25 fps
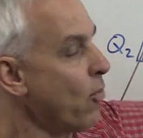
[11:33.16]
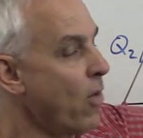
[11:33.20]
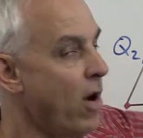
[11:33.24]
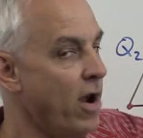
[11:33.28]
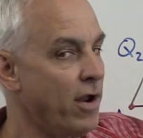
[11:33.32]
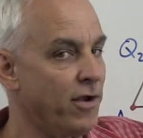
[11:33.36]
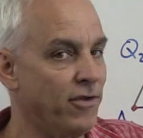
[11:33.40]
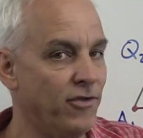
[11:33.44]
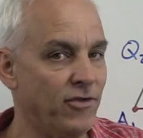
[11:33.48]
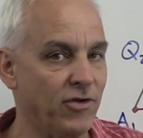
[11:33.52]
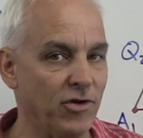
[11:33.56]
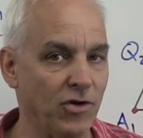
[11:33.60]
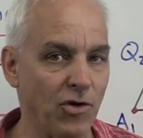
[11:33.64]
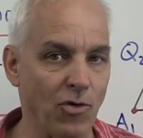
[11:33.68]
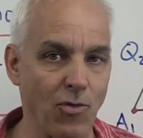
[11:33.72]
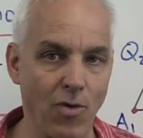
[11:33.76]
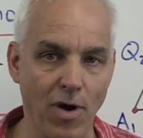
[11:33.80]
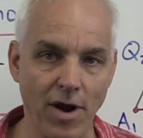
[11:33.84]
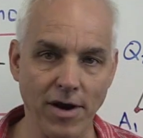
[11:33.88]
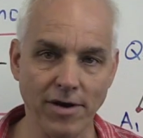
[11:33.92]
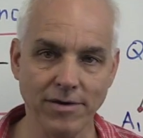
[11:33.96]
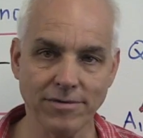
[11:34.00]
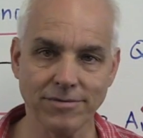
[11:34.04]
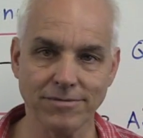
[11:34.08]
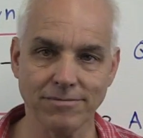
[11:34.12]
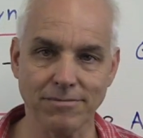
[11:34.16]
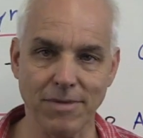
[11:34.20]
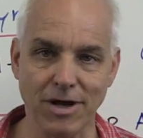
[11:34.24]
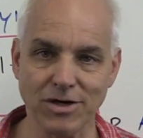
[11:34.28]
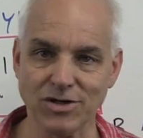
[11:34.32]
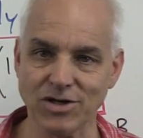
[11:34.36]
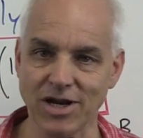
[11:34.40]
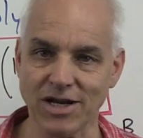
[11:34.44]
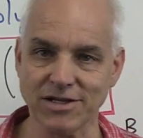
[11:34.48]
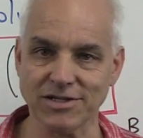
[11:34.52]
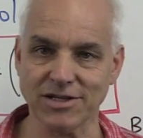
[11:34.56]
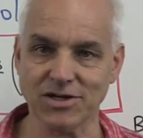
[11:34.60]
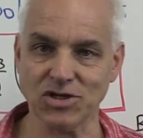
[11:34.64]
1, 0, 1,
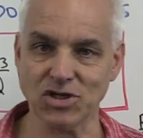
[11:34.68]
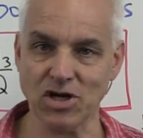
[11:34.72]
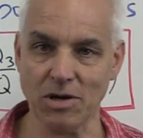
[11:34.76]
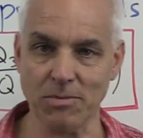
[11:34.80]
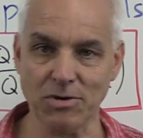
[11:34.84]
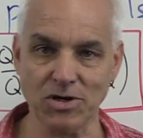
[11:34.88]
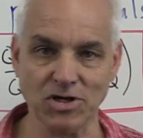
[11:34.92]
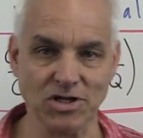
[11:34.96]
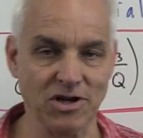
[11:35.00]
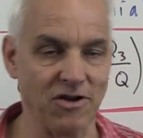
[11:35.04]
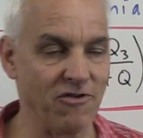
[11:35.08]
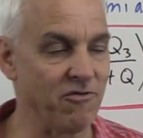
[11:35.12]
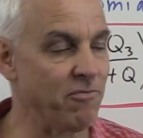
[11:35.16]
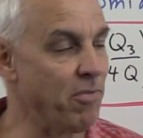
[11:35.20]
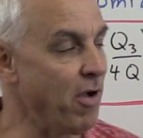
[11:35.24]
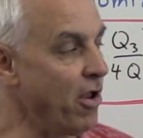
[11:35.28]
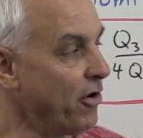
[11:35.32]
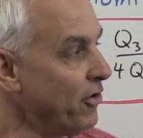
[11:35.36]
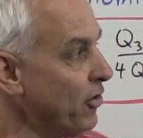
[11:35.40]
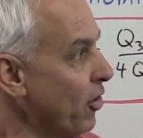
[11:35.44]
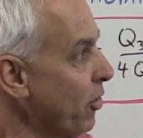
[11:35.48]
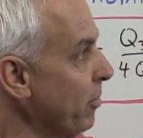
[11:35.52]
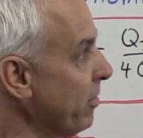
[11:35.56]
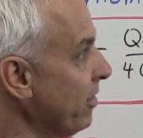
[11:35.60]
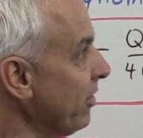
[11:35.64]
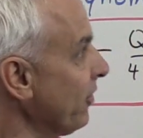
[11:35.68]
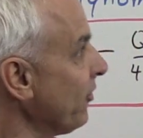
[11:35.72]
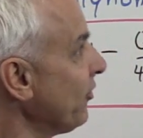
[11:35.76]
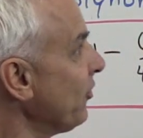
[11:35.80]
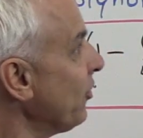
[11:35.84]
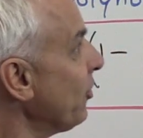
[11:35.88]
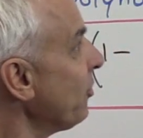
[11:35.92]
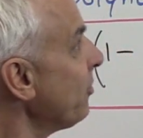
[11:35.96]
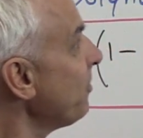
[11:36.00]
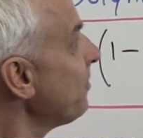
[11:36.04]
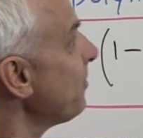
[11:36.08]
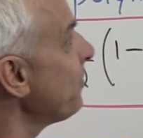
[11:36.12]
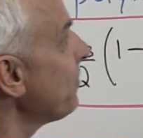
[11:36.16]
much as the Chebyshev polynomials
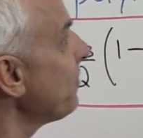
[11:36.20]
do.